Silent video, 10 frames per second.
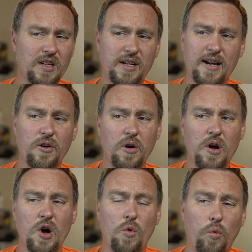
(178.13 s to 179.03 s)
Now,
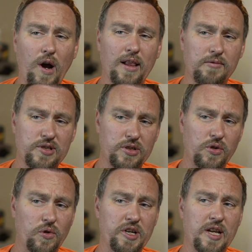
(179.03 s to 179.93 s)
while I was
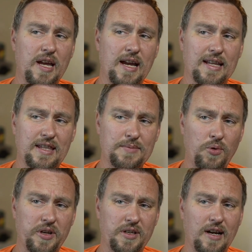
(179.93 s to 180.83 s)
annoyed, at this
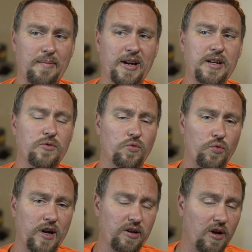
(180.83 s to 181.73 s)
point in time, I
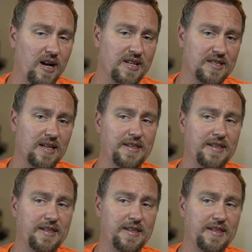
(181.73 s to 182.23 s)
didn't realize